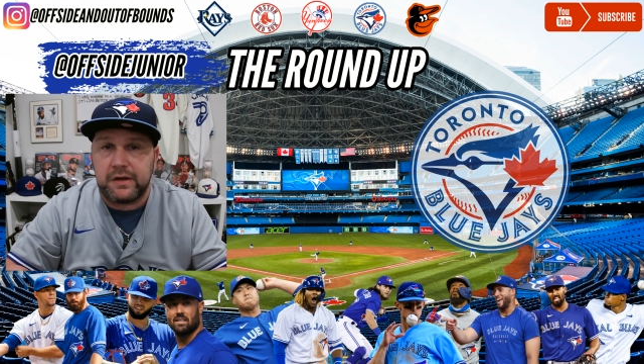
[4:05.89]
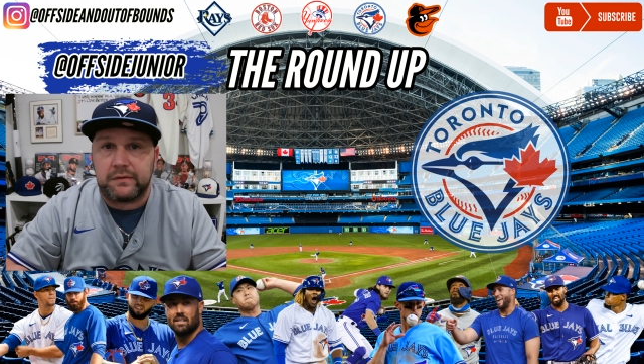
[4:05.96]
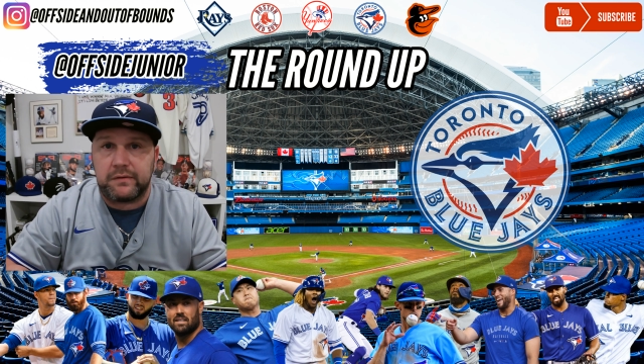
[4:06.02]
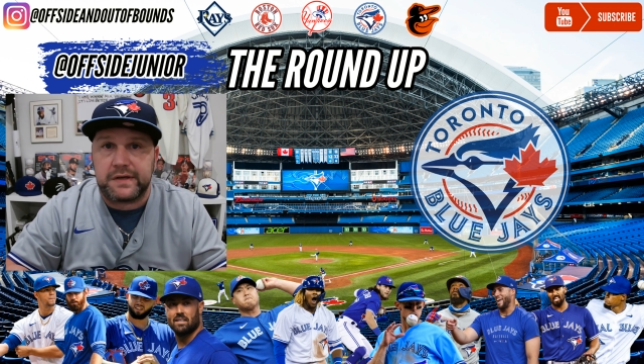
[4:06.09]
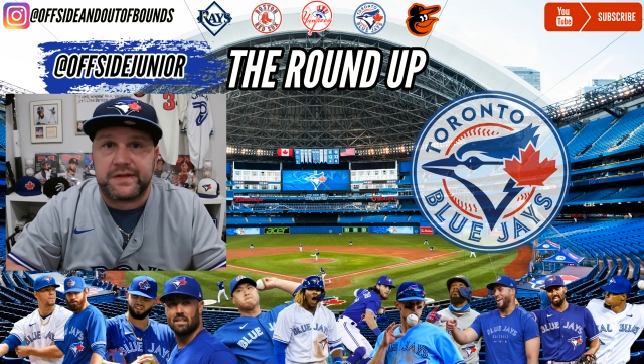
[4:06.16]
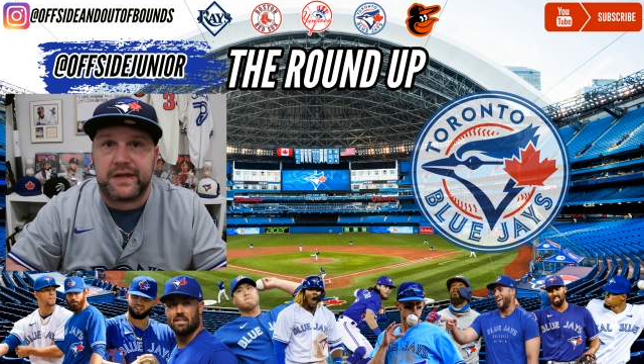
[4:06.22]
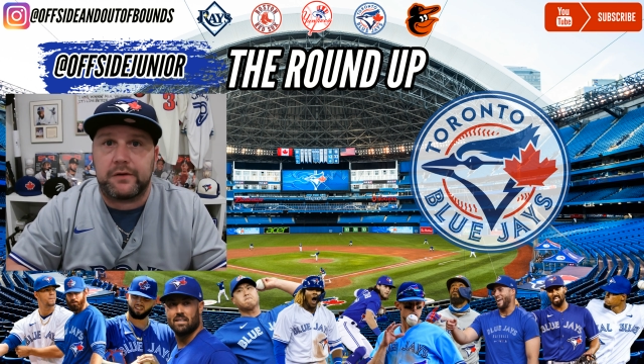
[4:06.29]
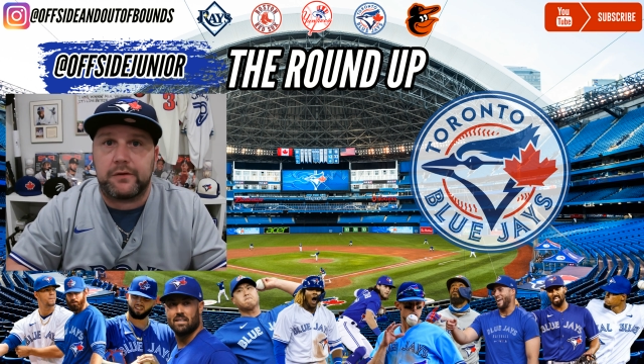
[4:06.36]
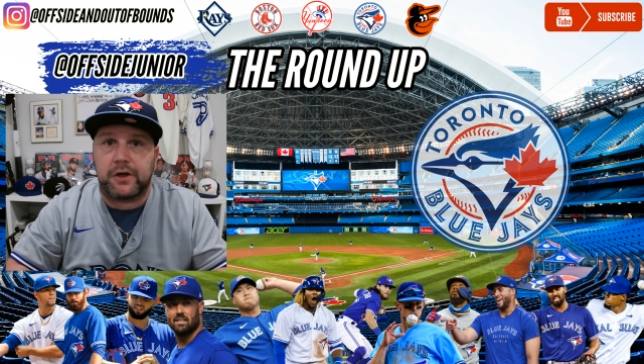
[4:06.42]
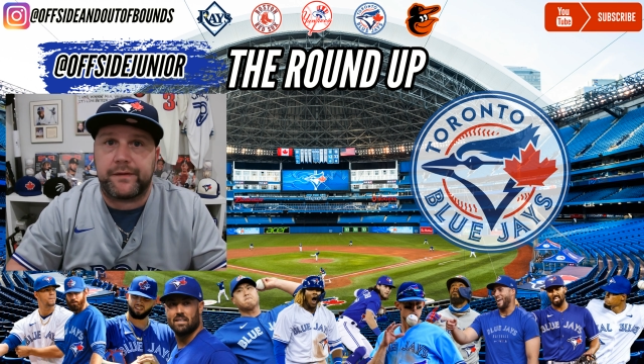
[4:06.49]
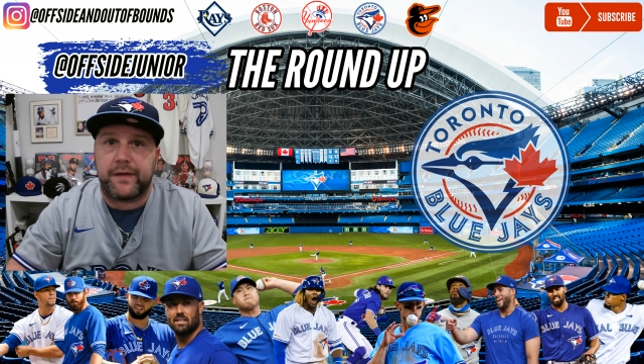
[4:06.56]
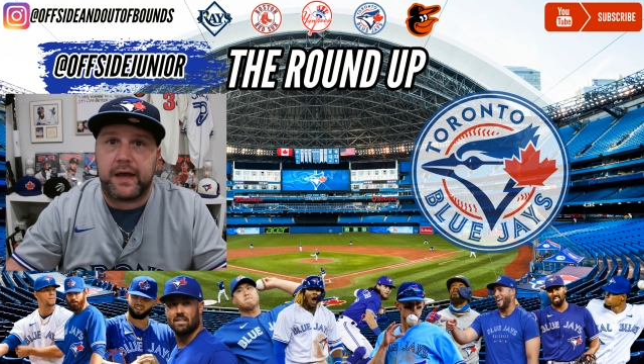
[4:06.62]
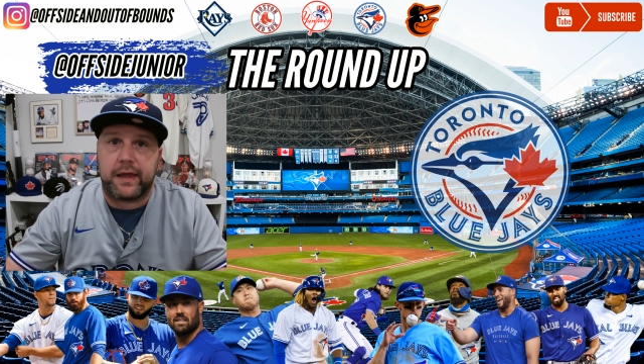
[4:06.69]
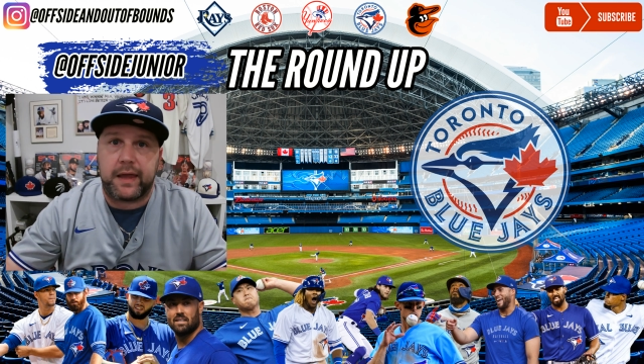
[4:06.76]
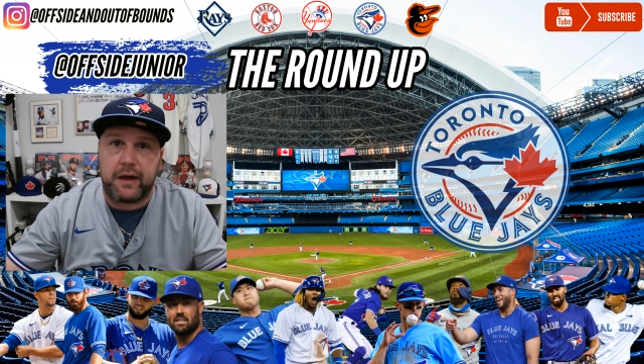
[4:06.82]
Let's take a look at
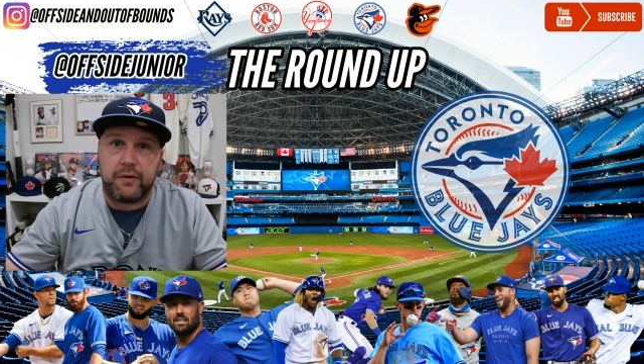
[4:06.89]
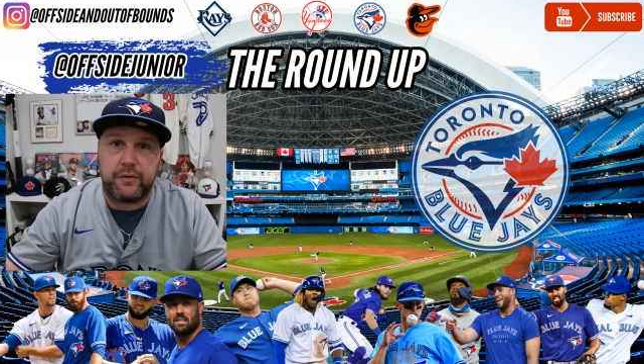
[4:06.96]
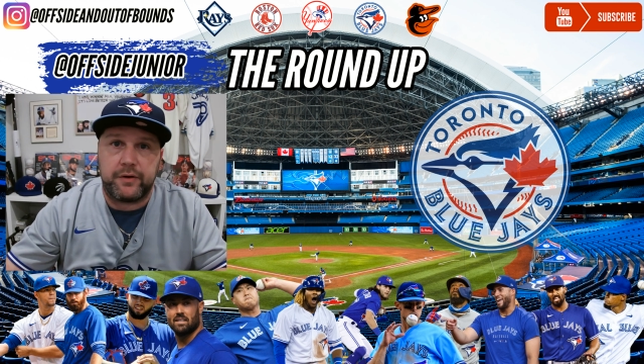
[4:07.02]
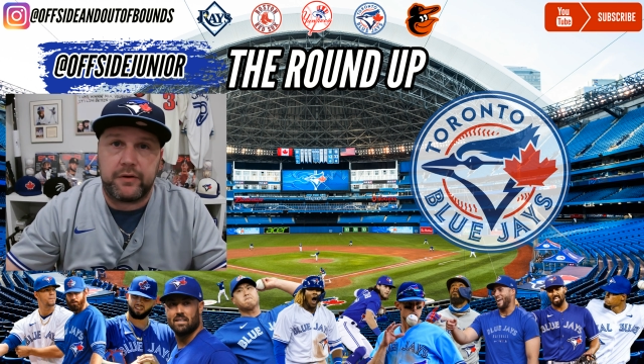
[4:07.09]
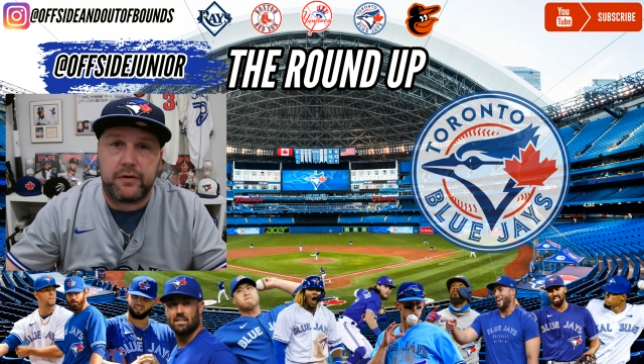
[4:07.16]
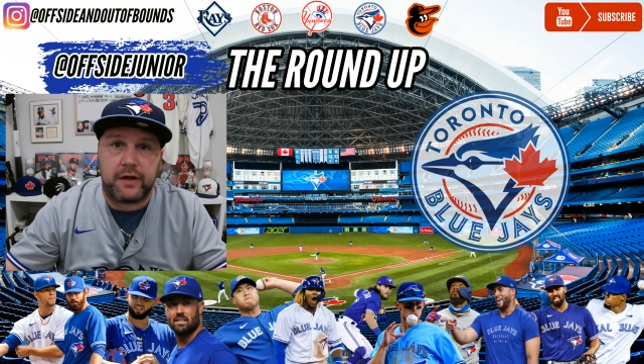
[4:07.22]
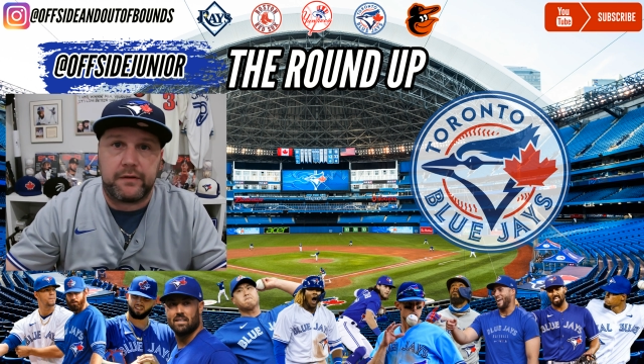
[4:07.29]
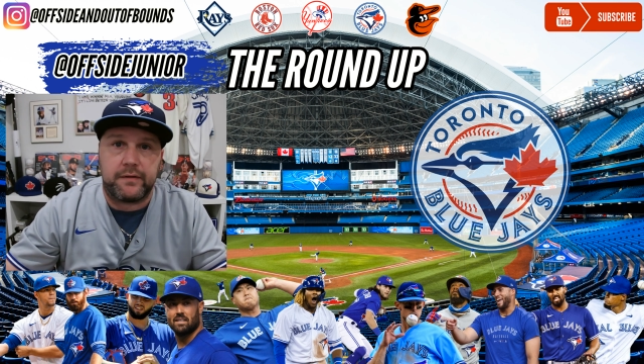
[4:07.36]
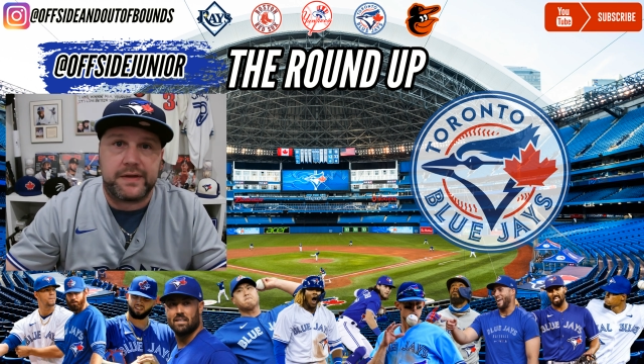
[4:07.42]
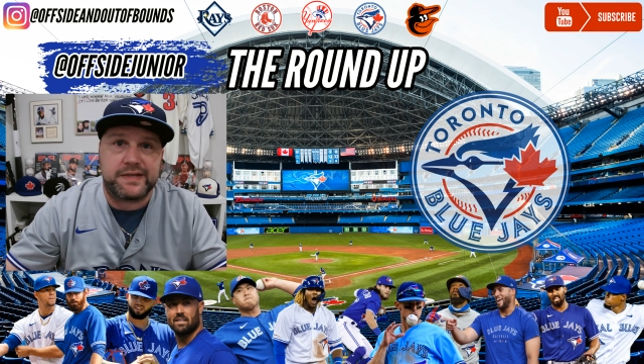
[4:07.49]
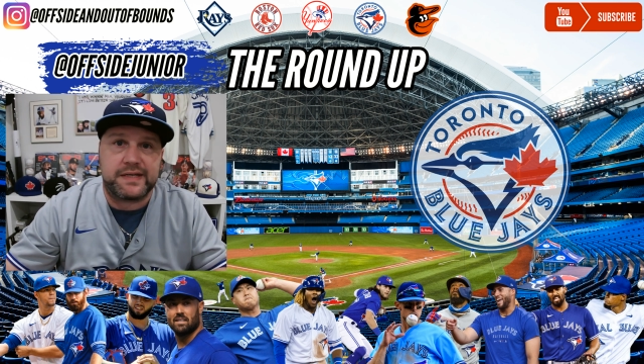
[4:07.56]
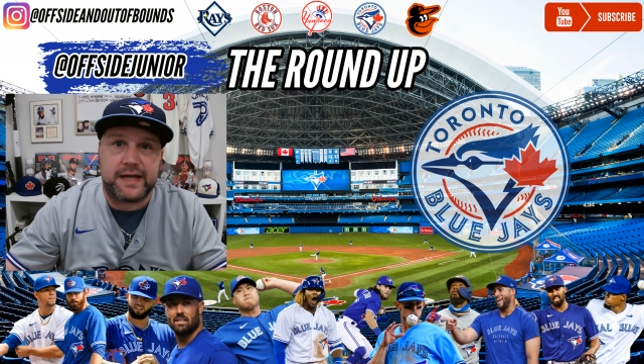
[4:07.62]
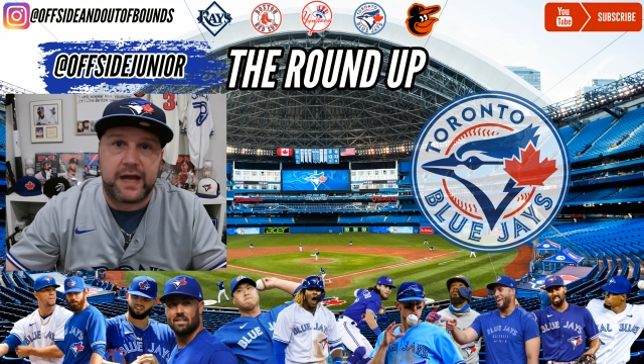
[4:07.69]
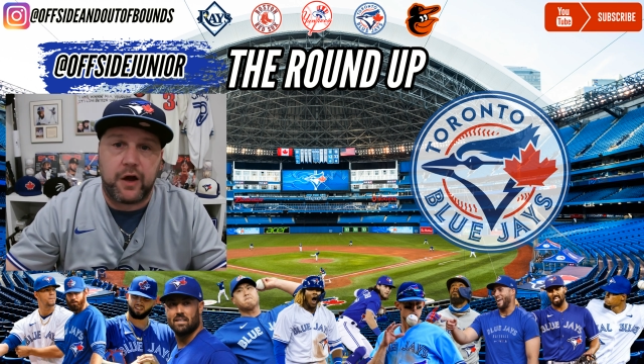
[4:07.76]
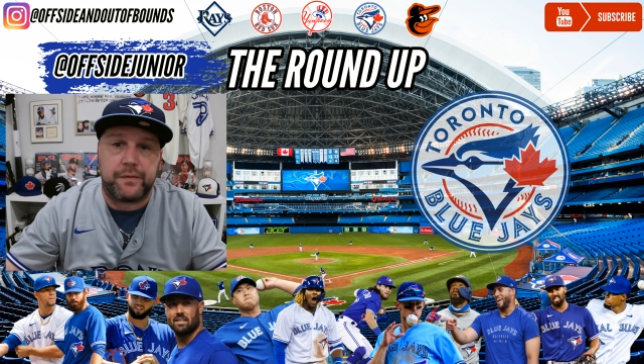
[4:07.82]
that calendar, and let's see how